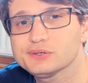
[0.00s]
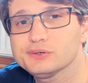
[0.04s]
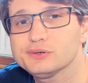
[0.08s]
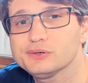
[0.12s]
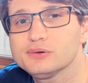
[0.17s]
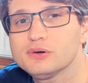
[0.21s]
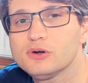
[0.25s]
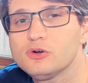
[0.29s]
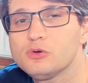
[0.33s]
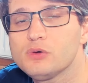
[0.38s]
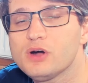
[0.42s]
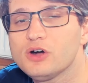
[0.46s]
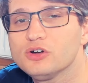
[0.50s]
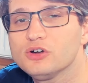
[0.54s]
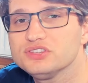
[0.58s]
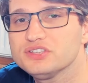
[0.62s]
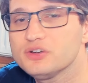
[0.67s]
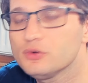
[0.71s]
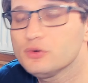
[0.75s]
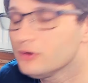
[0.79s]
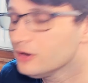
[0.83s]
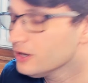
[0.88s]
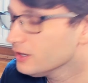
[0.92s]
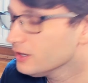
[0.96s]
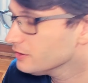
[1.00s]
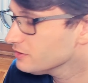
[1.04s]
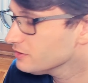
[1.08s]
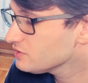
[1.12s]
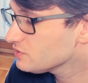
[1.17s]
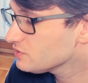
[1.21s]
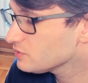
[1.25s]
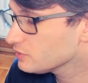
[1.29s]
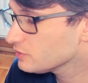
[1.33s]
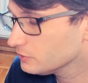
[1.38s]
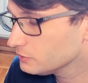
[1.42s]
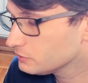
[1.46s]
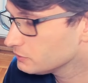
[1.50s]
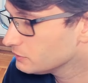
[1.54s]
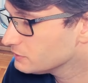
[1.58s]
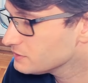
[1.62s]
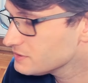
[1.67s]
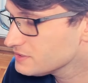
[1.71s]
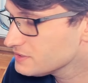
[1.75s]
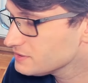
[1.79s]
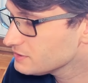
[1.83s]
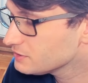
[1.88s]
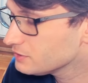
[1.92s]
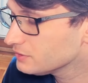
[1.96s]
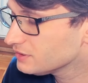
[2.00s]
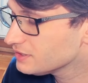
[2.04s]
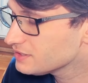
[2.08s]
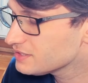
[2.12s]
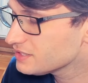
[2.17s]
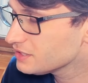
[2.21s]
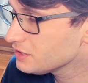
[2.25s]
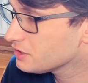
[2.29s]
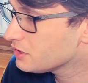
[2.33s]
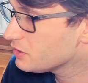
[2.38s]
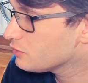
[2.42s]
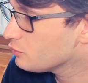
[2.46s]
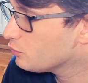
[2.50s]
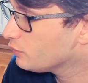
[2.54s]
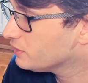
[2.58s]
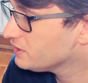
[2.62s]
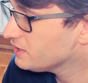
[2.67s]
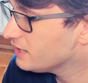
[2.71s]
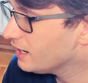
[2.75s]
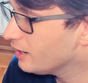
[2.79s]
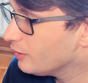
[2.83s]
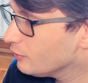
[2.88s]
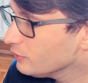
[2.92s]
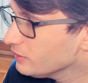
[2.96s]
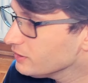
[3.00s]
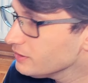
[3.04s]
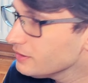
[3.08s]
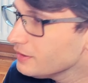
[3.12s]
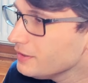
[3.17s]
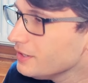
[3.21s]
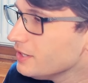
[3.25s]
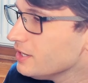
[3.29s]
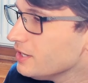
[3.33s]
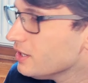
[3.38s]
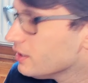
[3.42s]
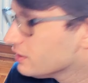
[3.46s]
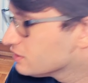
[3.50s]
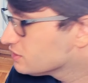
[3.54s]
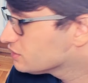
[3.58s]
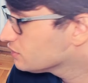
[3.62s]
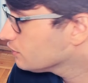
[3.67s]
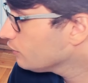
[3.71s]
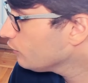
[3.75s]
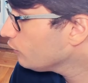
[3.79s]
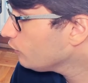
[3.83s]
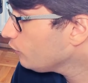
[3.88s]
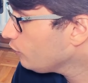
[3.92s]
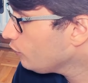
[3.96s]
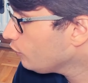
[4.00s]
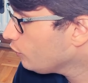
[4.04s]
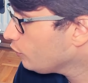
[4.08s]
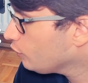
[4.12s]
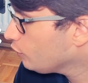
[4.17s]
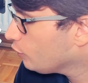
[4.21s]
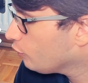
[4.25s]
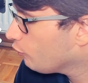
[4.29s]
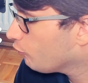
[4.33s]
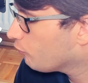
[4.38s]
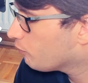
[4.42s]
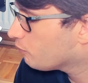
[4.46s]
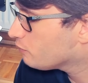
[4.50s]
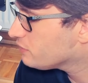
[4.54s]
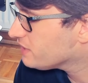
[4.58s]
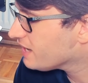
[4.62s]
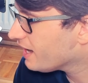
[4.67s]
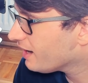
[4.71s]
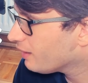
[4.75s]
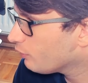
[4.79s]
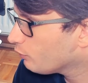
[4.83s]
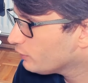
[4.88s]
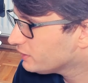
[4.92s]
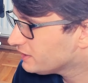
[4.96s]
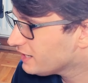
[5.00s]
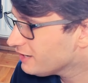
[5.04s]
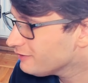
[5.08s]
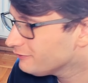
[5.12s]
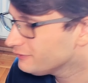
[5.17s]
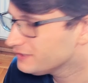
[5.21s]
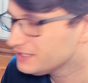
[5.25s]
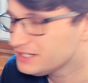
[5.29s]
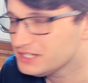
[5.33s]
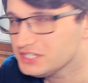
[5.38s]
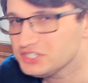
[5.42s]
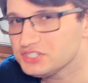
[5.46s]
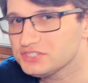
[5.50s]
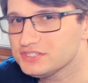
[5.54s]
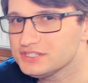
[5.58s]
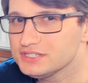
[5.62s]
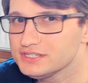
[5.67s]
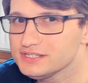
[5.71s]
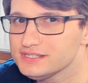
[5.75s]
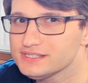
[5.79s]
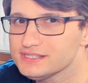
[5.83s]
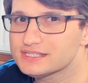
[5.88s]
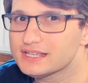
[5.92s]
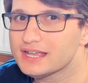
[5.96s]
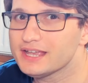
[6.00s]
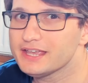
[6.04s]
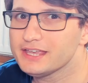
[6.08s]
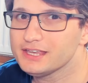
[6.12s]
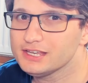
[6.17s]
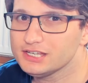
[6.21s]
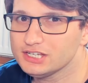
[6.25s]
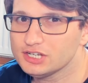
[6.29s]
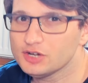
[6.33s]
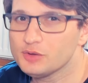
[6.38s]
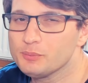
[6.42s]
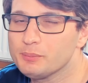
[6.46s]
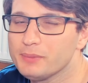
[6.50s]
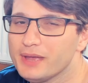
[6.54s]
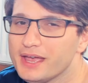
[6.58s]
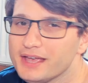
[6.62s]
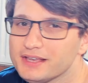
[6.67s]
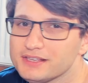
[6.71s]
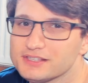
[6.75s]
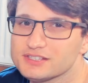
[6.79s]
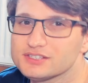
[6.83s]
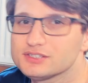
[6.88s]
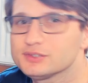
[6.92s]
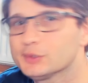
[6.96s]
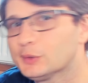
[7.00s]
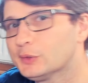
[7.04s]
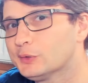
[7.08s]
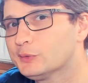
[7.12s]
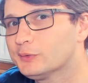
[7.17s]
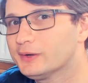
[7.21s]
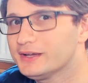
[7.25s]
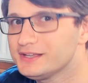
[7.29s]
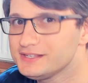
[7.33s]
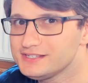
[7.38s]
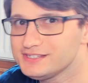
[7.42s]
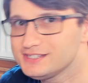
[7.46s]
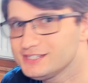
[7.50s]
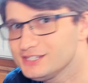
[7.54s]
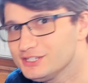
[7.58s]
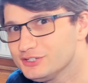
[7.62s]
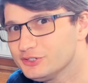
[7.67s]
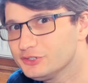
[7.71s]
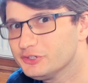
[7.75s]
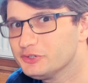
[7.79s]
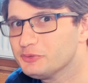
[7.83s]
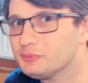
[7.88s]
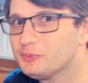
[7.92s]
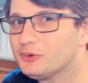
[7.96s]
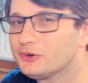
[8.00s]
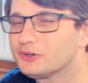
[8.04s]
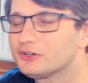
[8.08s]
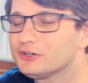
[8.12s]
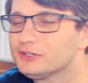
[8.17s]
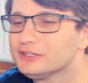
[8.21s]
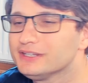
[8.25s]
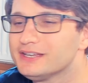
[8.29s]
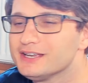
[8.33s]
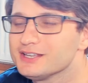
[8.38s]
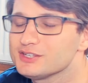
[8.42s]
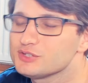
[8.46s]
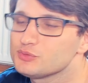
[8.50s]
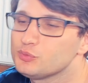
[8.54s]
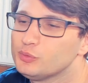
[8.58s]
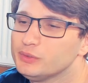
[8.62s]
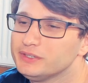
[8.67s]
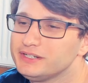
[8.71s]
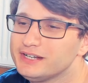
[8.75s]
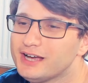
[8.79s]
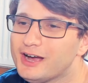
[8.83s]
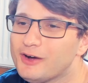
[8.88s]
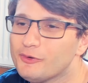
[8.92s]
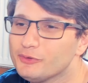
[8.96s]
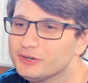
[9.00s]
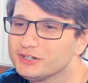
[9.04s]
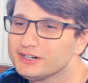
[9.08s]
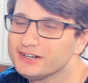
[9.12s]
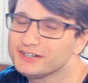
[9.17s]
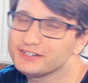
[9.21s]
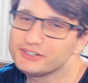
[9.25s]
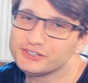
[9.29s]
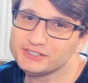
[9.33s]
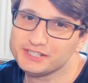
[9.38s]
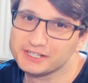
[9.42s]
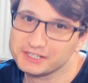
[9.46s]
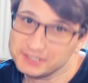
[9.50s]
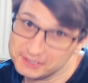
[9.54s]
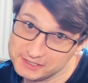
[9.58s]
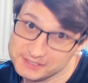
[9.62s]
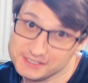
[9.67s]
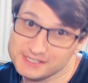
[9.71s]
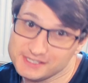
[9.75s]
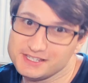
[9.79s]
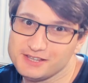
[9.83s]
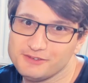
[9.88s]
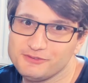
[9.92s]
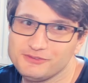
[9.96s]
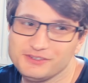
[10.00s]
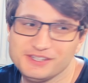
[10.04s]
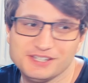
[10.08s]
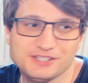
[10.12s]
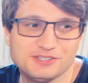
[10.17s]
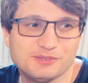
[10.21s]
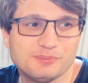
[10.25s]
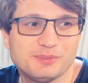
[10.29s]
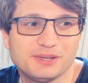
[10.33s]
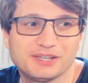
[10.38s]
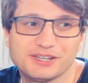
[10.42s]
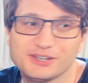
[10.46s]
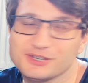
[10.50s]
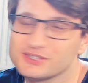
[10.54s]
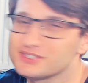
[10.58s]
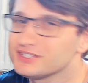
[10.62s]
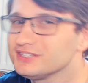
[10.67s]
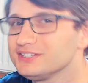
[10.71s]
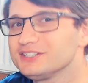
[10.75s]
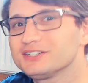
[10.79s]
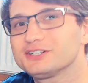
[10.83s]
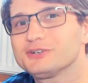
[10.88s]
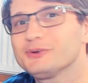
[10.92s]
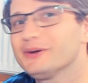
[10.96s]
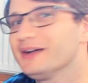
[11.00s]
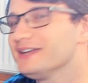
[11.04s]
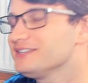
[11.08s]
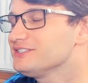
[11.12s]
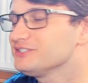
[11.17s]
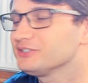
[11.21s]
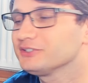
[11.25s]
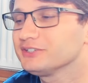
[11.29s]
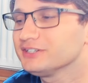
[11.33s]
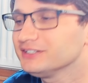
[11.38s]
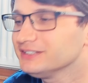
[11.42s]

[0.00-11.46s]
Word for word: on all the wires. So this is gonna take 1 hour. So yeah, when I finish this, I come back. So I see you in more or less 1 hour. I'm gonna cut the video because otherwise you're